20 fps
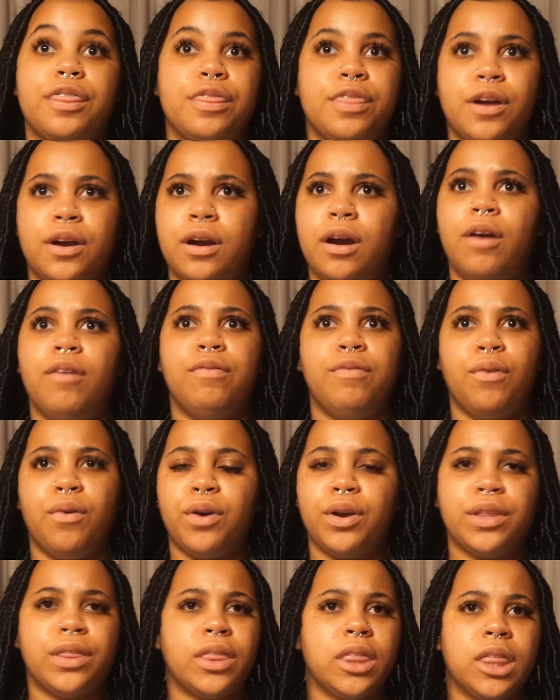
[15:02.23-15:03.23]

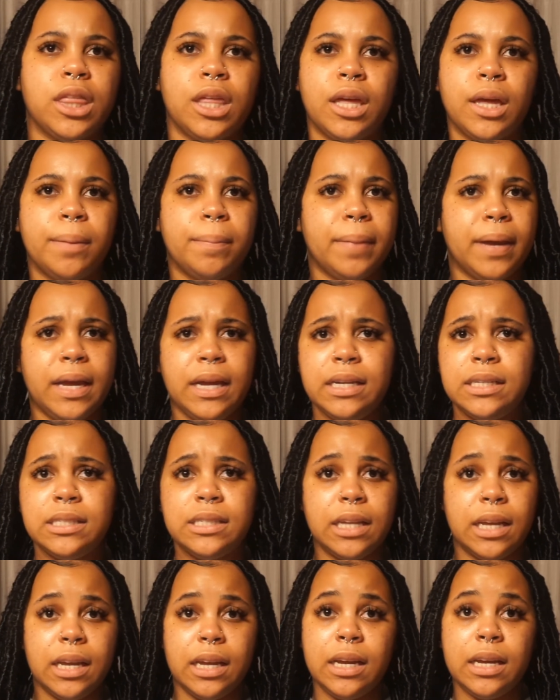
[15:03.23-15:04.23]
4th piece
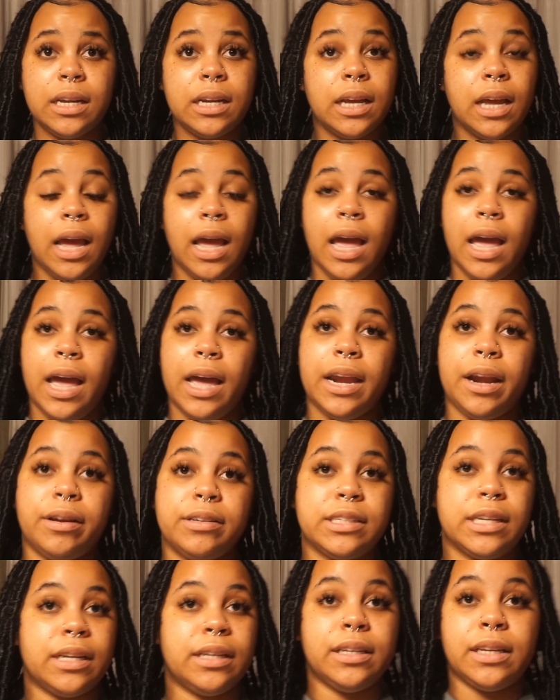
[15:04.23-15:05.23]
in, and I
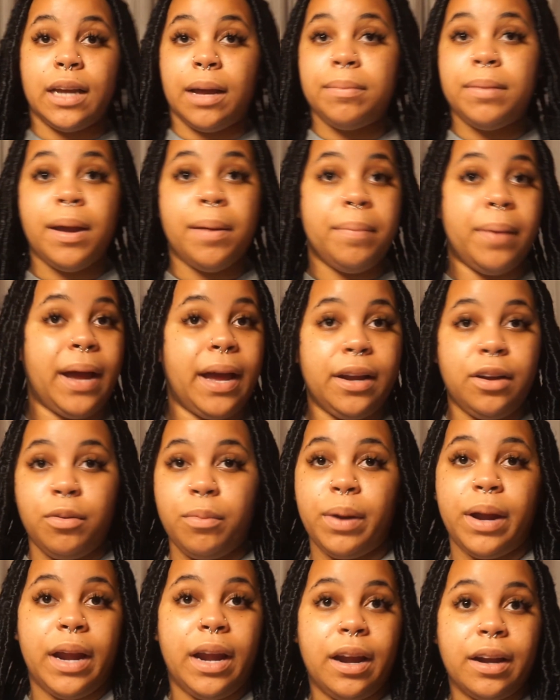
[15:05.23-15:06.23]
was like, look, I'm not buying no
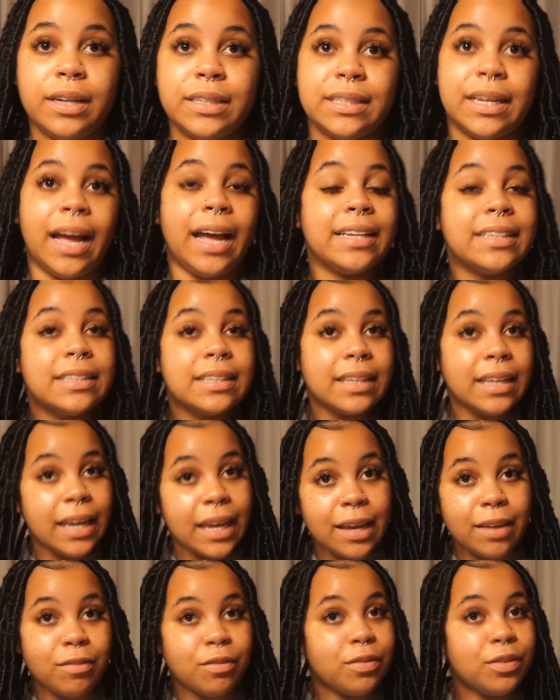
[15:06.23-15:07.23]
more hair, because I had to
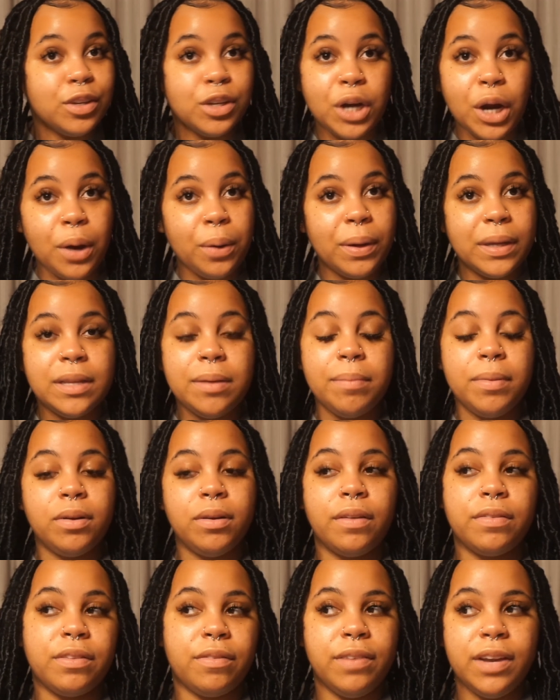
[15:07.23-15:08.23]
leave, you know, in the middle
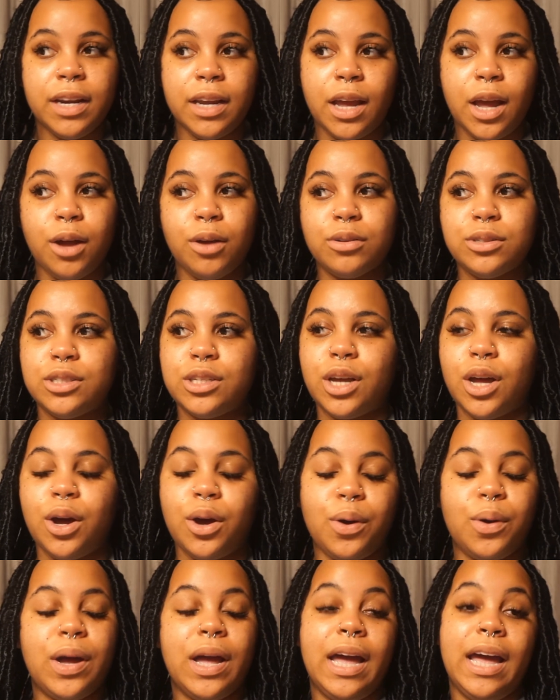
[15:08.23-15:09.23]
of the video to
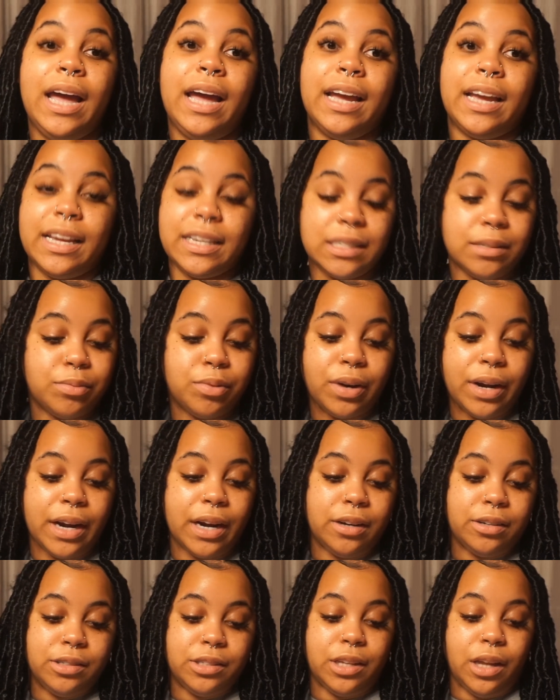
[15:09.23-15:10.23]
go get some more
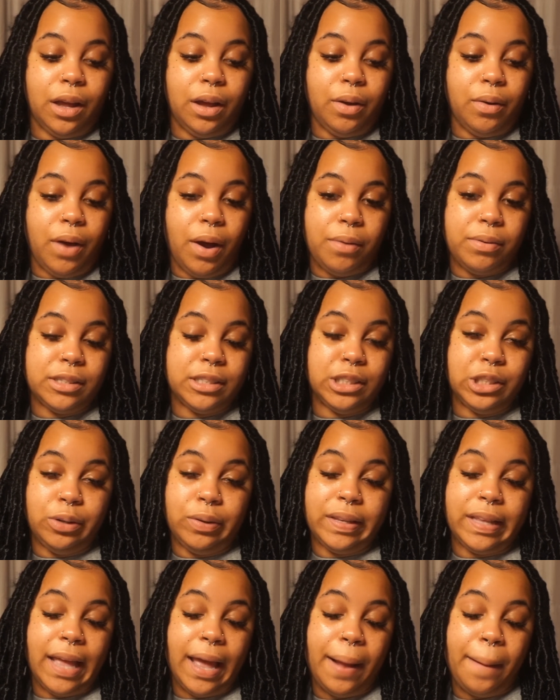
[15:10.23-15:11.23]
hair, so I wasn't
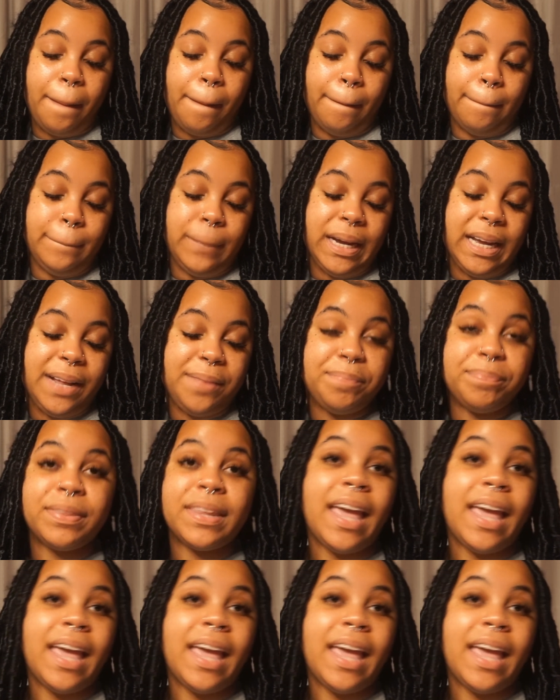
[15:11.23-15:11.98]
doing that. But